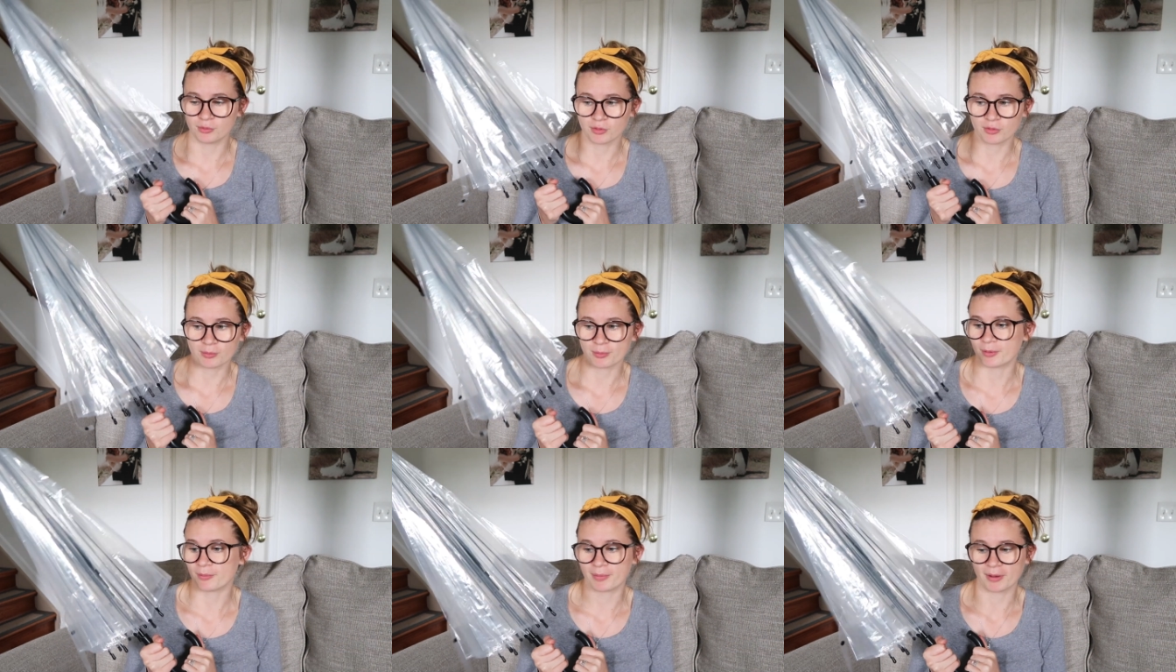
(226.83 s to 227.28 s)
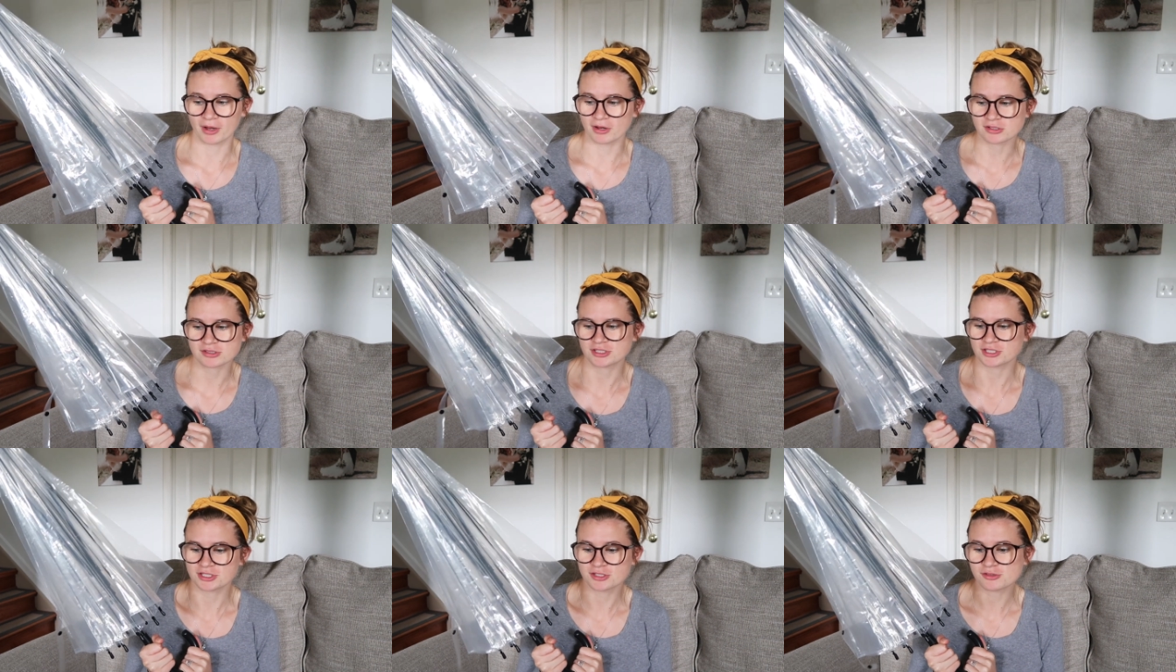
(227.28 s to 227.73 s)
We were
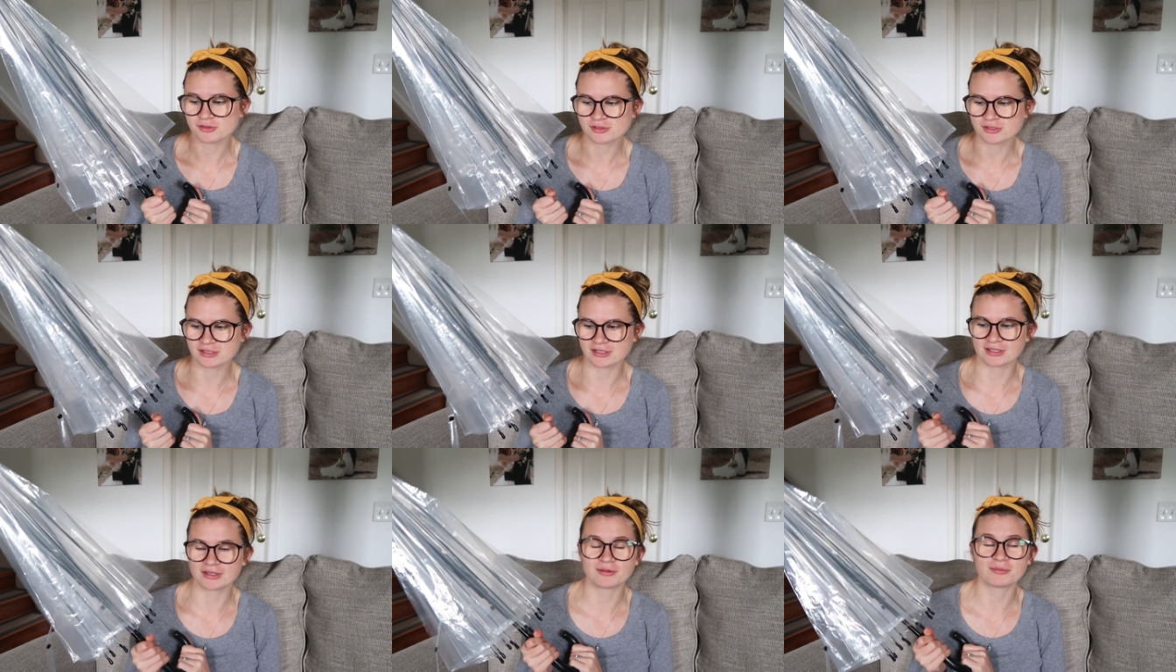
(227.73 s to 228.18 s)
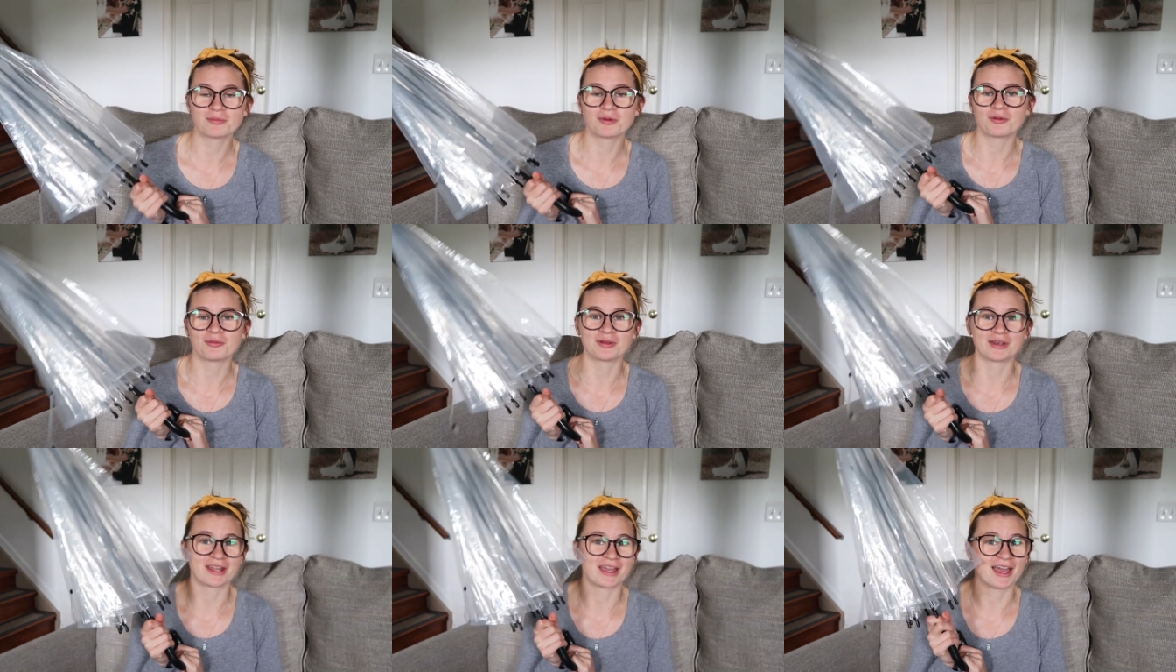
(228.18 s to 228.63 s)
prepared to use them,
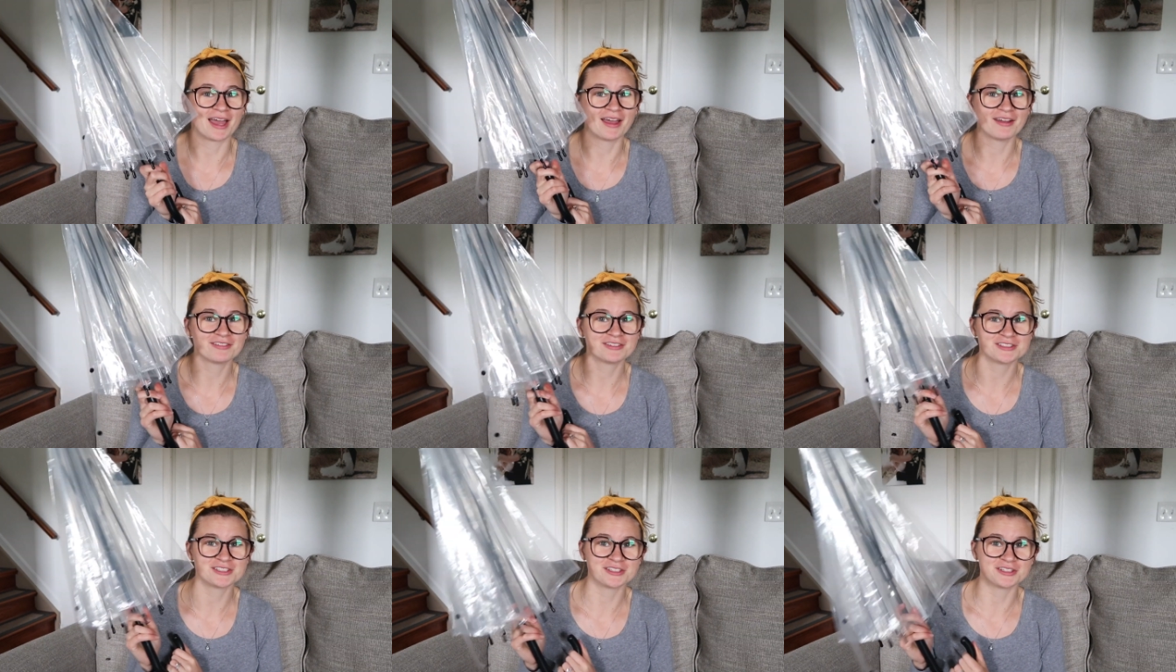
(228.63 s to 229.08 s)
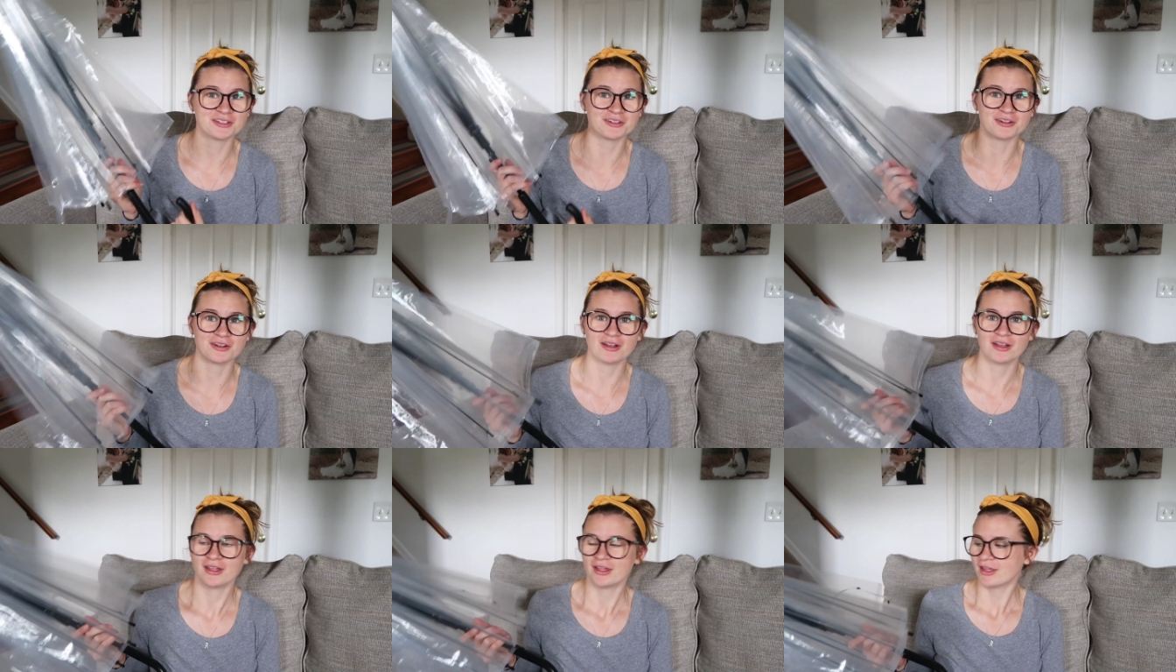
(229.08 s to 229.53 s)
but we didn't have
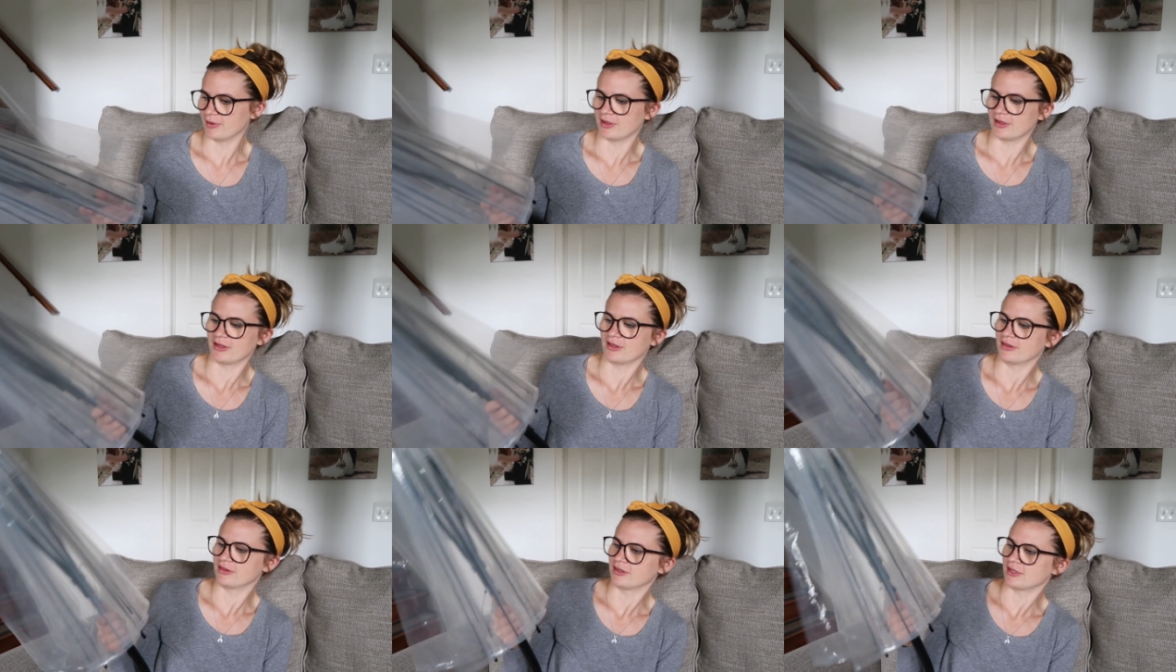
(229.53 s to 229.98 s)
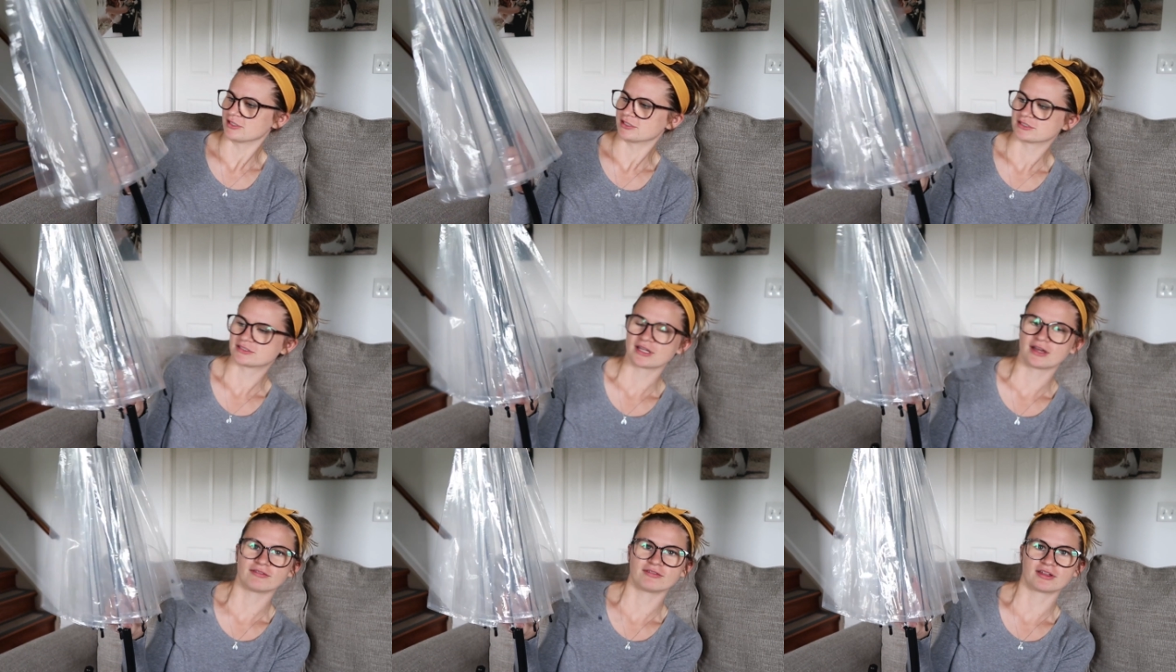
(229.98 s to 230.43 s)
to. But they
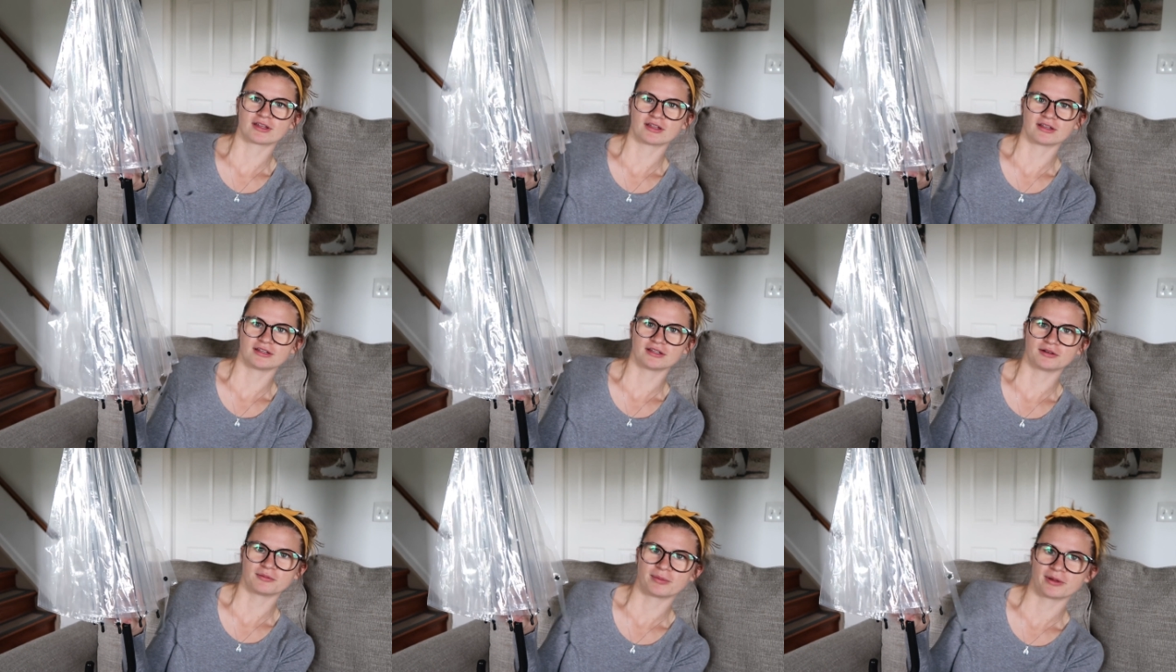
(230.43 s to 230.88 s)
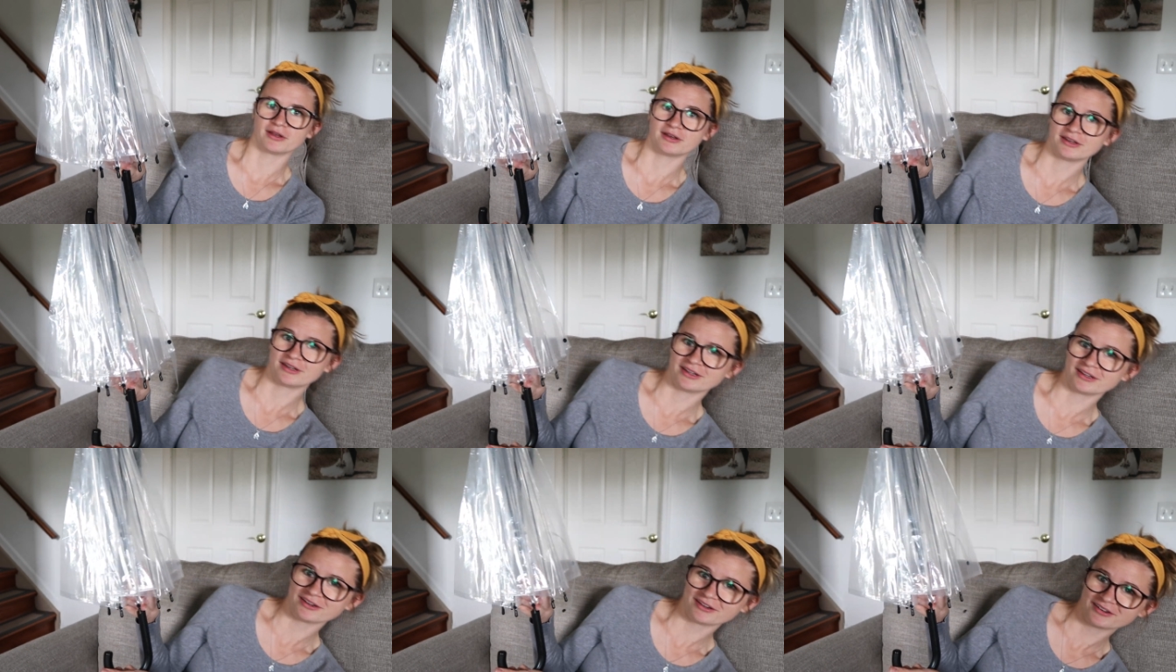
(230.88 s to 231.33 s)
just have like a little
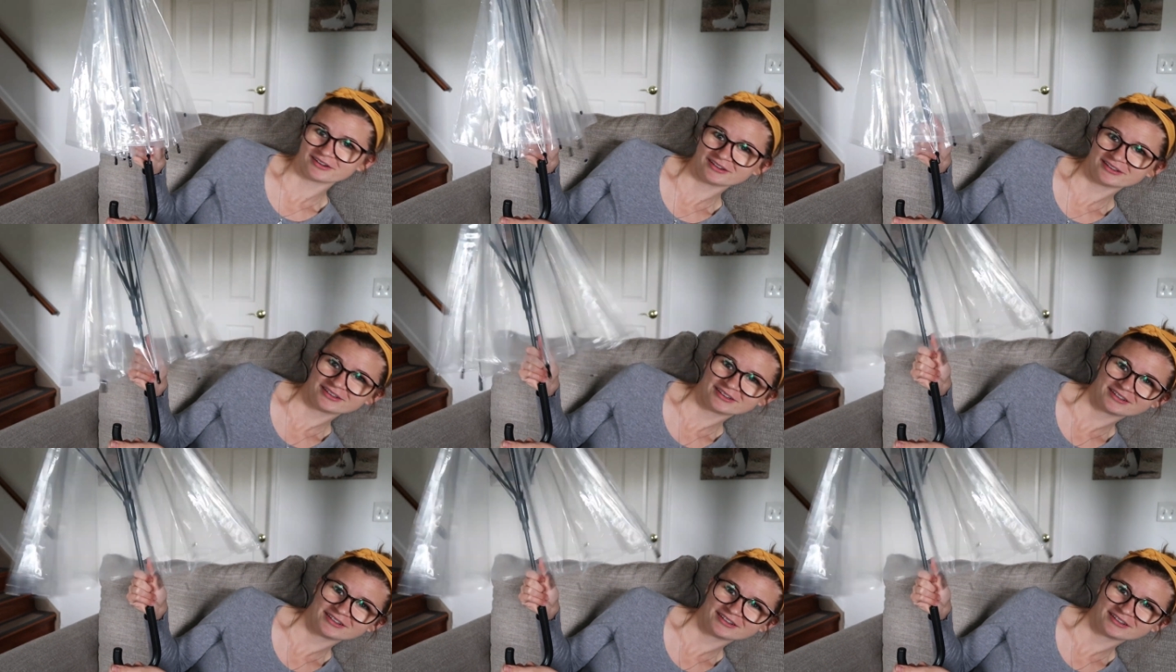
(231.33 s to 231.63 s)
button here.